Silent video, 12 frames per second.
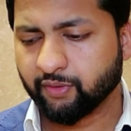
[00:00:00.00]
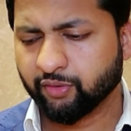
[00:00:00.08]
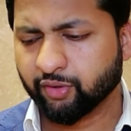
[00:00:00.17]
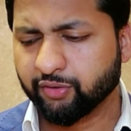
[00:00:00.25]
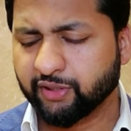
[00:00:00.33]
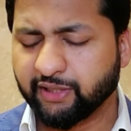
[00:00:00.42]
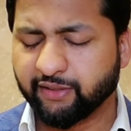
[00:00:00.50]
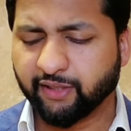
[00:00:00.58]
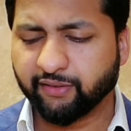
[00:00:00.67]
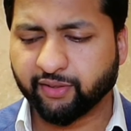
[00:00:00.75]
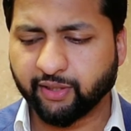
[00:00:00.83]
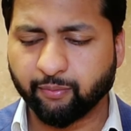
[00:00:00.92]
So these
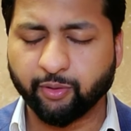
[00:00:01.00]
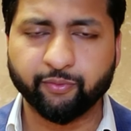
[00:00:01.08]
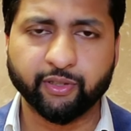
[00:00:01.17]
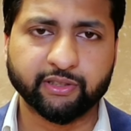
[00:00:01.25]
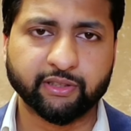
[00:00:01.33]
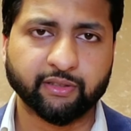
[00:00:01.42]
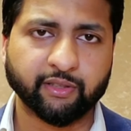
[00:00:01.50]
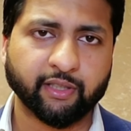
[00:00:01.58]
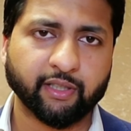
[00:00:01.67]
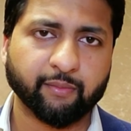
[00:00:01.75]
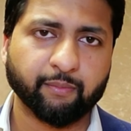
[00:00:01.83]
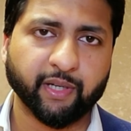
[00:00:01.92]
are some of the
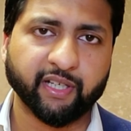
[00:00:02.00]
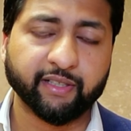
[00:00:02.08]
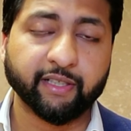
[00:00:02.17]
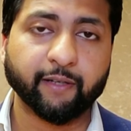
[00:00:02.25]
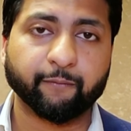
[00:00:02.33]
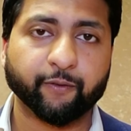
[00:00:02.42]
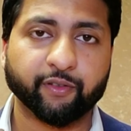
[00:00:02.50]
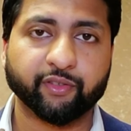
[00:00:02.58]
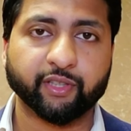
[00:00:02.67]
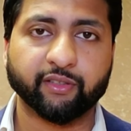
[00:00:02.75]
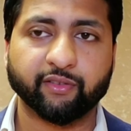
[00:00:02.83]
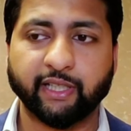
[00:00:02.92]
uh, main
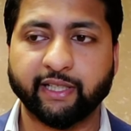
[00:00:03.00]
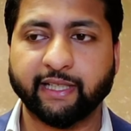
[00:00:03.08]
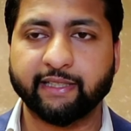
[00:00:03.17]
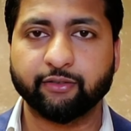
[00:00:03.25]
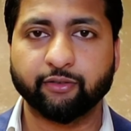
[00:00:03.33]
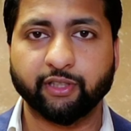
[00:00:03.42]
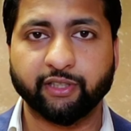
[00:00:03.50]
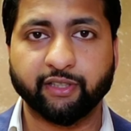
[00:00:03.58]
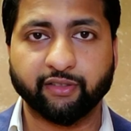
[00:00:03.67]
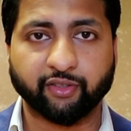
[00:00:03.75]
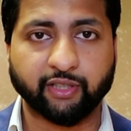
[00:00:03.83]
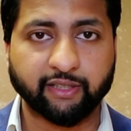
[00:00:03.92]
differences that I usually
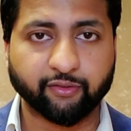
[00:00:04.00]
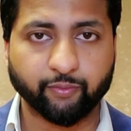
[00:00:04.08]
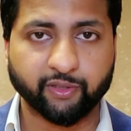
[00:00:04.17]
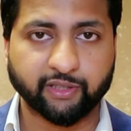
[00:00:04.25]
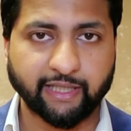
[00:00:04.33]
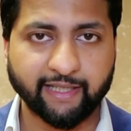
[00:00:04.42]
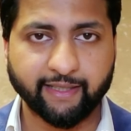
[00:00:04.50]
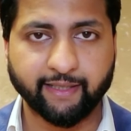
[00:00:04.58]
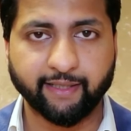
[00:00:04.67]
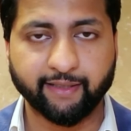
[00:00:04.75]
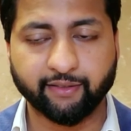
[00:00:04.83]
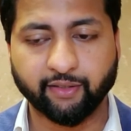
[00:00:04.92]
discuss with
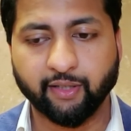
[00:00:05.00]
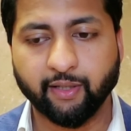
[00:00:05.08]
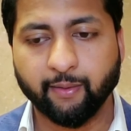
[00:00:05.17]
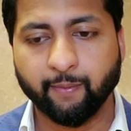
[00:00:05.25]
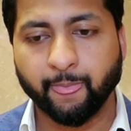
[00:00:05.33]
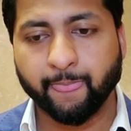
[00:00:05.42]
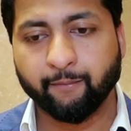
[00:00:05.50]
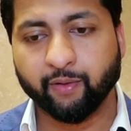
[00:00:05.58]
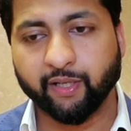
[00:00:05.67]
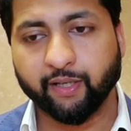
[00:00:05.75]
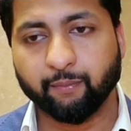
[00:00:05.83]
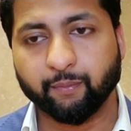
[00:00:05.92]
candidates
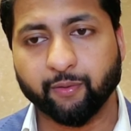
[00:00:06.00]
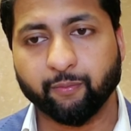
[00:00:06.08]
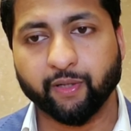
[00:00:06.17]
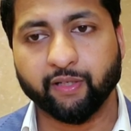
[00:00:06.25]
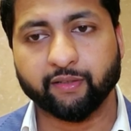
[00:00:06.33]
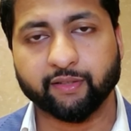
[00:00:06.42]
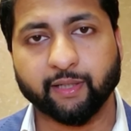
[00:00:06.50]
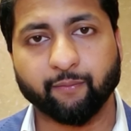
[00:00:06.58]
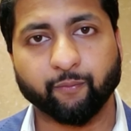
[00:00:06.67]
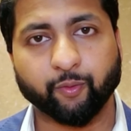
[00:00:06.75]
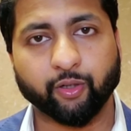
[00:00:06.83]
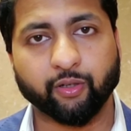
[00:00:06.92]
when I'm preparing
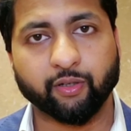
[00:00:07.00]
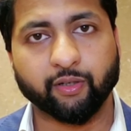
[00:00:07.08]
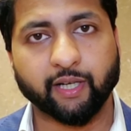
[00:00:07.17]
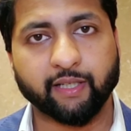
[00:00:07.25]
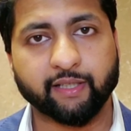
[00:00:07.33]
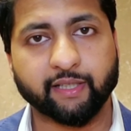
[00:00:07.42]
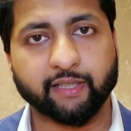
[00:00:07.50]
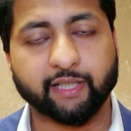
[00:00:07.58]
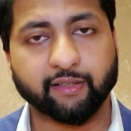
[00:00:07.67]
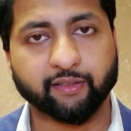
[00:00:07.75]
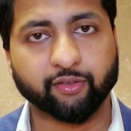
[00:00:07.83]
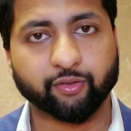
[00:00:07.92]
them for any
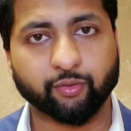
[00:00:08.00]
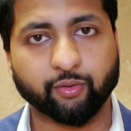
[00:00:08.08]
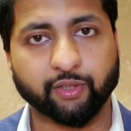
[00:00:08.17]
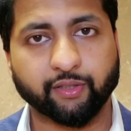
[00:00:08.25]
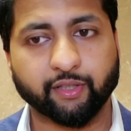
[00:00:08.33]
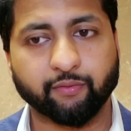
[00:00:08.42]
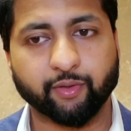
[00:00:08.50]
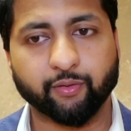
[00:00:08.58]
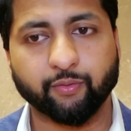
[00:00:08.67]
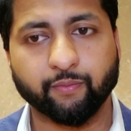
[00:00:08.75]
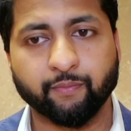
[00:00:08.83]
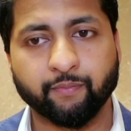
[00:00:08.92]
dental school interview.